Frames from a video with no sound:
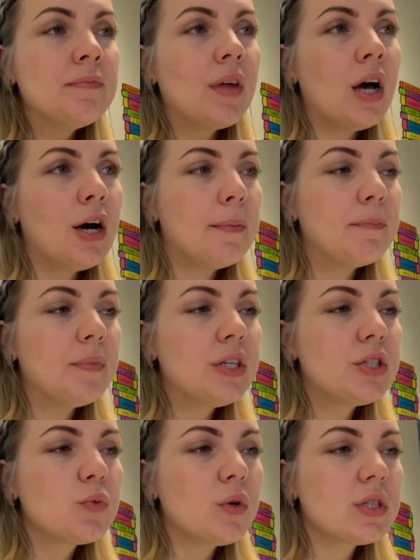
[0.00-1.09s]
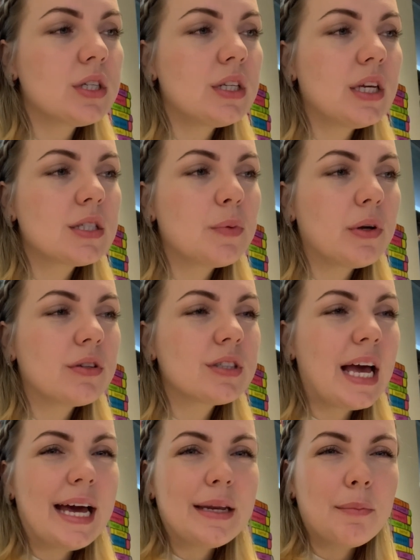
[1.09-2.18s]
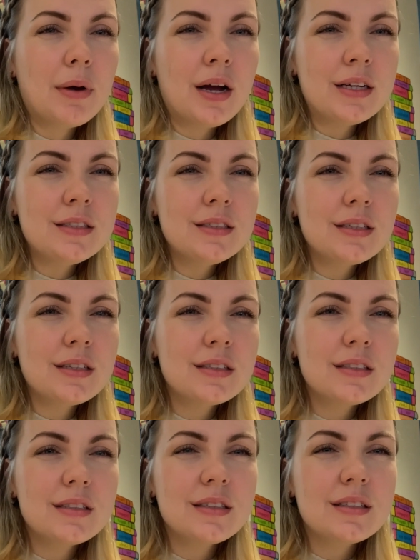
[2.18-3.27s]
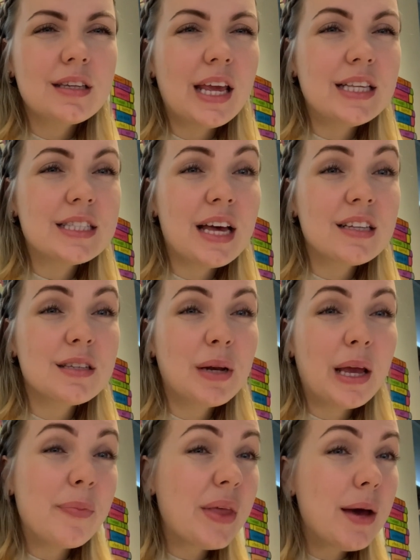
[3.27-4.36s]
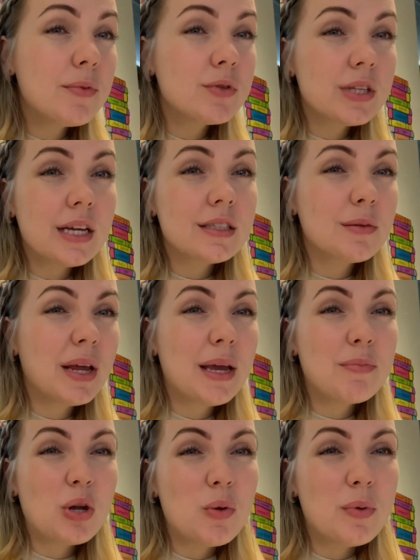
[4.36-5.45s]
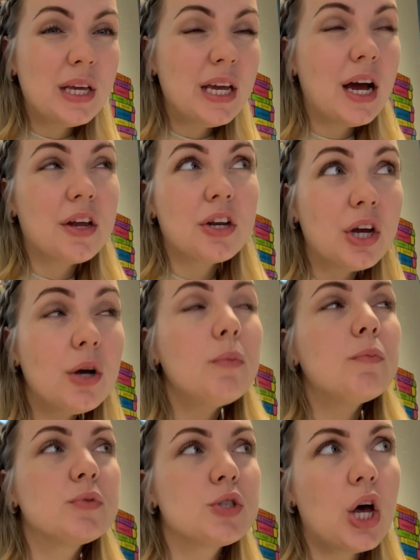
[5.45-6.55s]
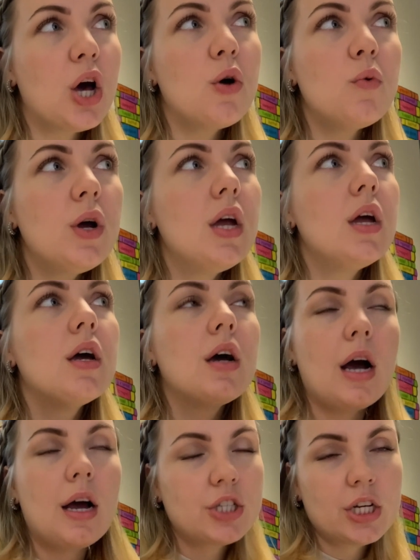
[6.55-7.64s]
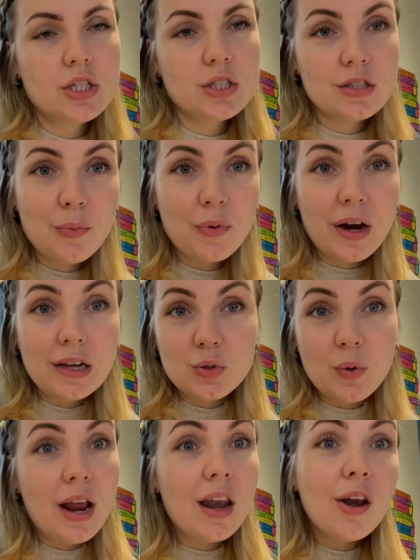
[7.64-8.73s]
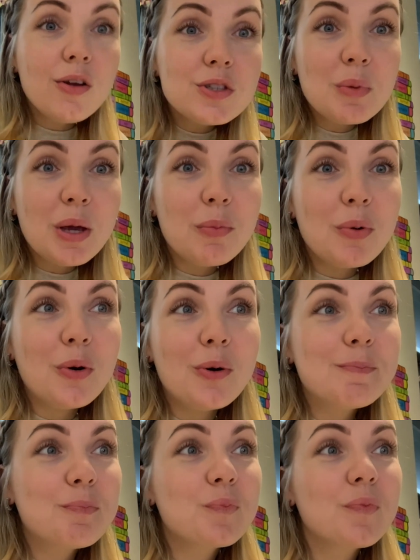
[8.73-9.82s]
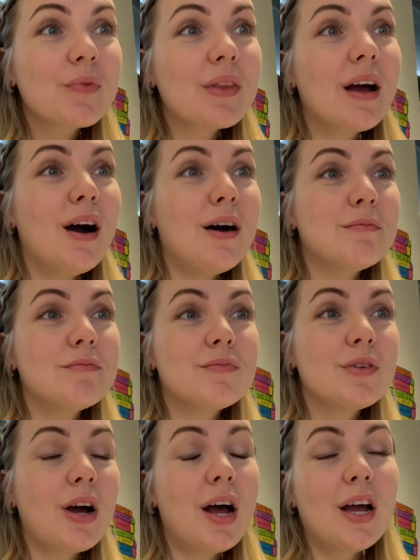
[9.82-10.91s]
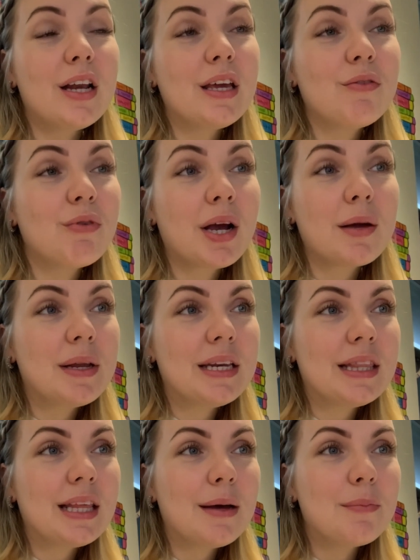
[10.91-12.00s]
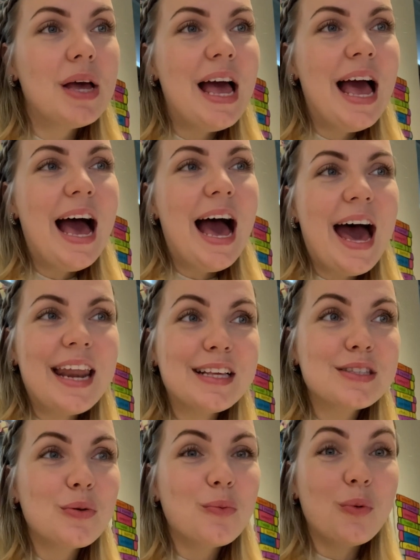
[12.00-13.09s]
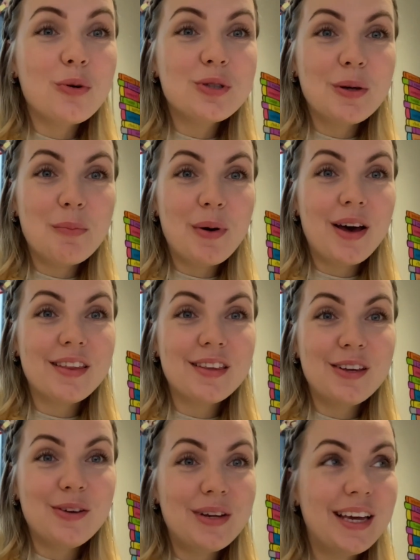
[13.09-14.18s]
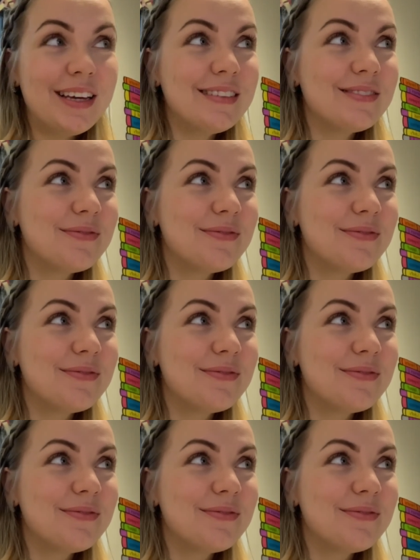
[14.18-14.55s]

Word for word: Um, it just wasn't the experience I had in mind is that to blame them or is that to blame nobody? I don't know. So I changed to somewhere else where lots of people um, highly recommended them. And it's a water bath unit.